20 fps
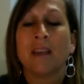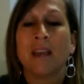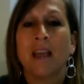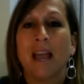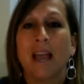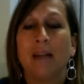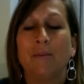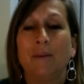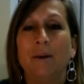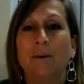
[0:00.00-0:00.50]

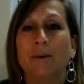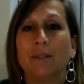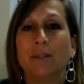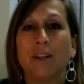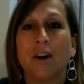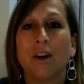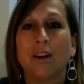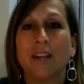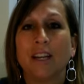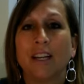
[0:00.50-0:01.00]
And we were
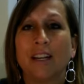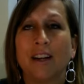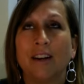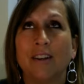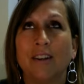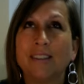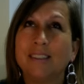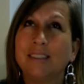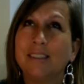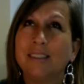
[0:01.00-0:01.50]
talking
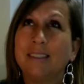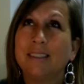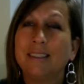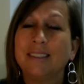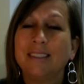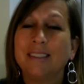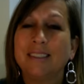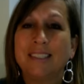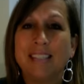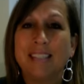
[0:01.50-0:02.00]
on
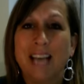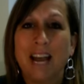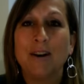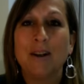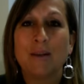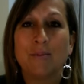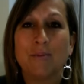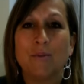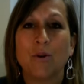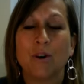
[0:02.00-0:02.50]
mm,
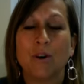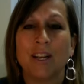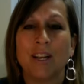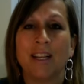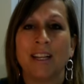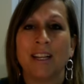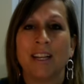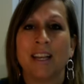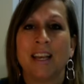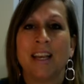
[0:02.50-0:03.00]
Saturday morning,